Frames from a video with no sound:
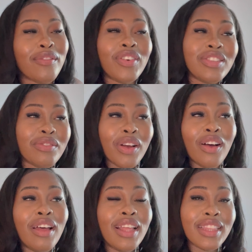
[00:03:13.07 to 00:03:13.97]
First of
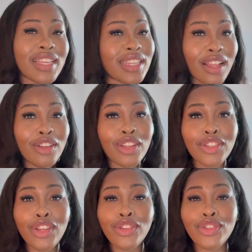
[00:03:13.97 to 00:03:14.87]
all, this color
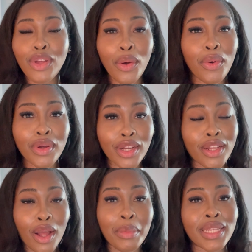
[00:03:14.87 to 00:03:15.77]
looks so good
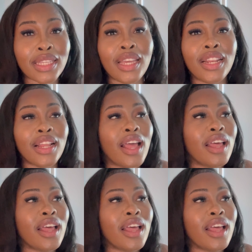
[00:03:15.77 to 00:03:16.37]
on my skin.